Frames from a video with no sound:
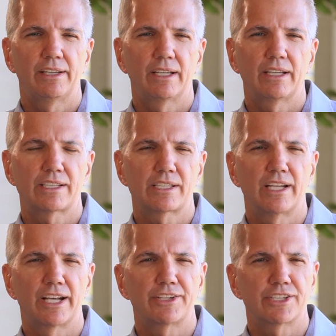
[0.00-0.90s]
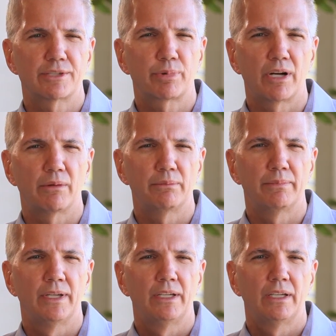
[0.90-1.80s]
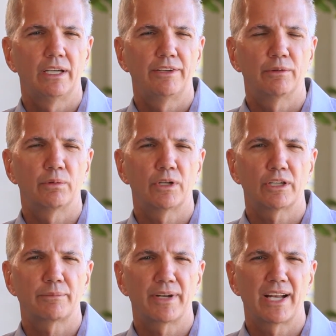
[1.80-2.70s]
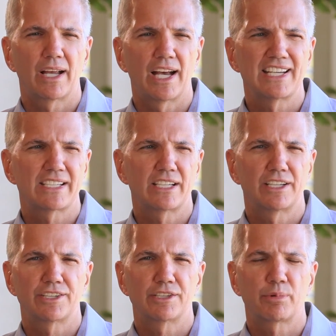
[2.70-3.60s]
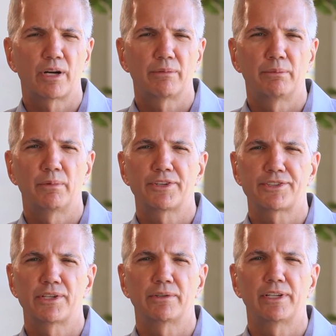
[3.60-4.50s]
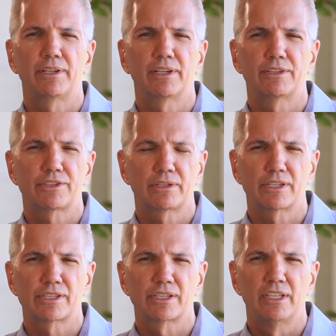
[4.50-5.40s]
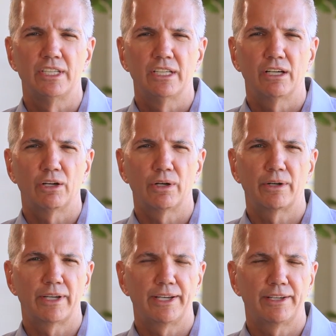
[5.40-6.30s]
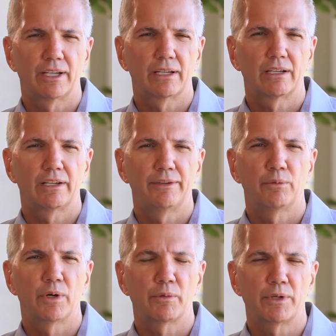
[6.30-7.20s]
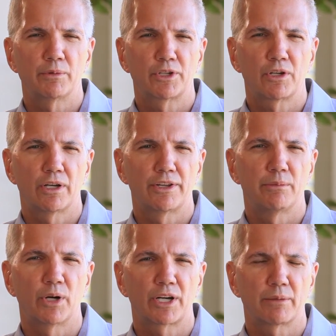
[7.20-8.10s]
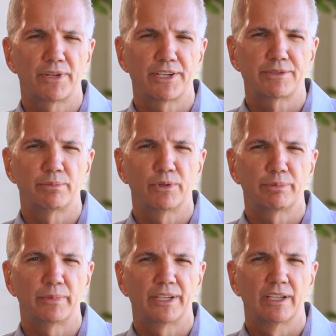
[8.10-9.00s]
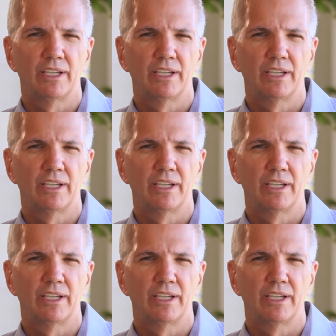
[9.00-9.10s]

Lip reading: this is not just a problem in the world, but I see it as a problem also in the church, or in what we would call the marketplace movement.